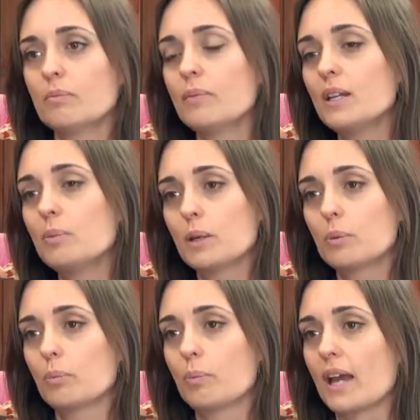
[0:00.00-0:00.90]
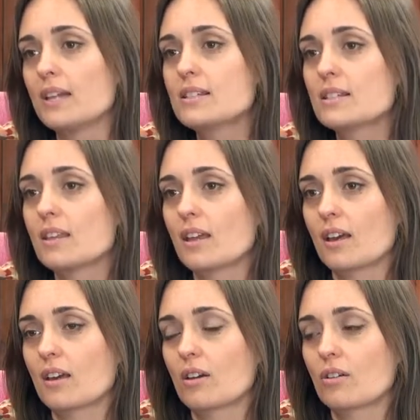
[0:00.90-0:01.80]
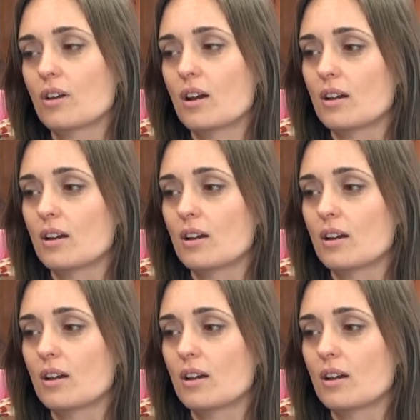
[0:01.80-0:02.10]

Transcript: Many people base their